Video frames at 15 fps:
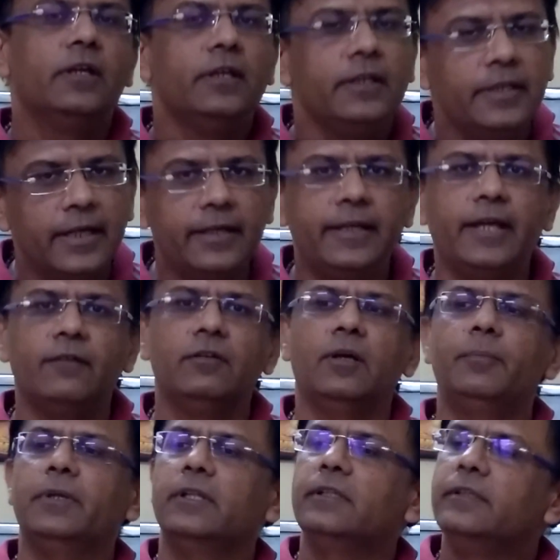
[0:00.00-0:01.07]
he had
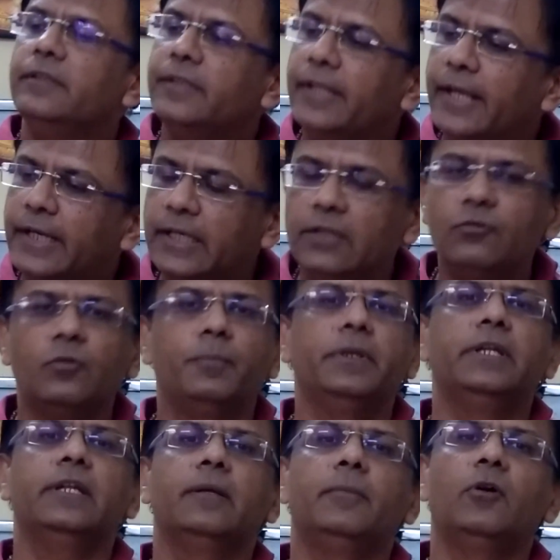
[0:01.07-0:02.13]
developed negative
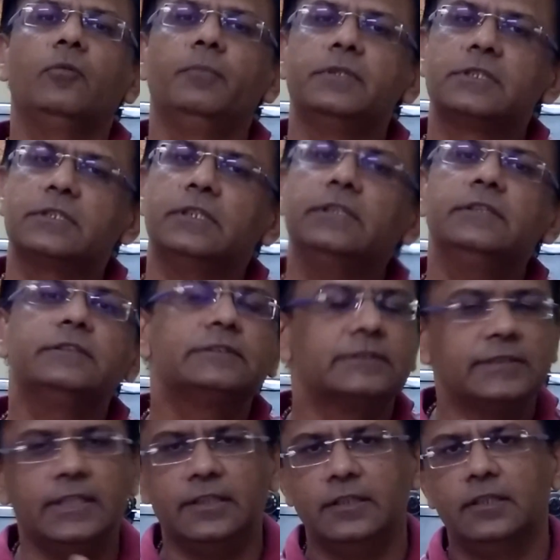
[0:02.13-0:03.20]
opinion about Mr.
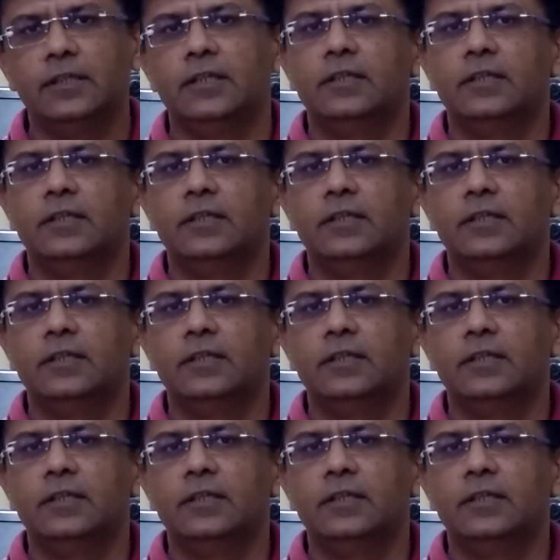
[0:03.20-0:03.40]
C.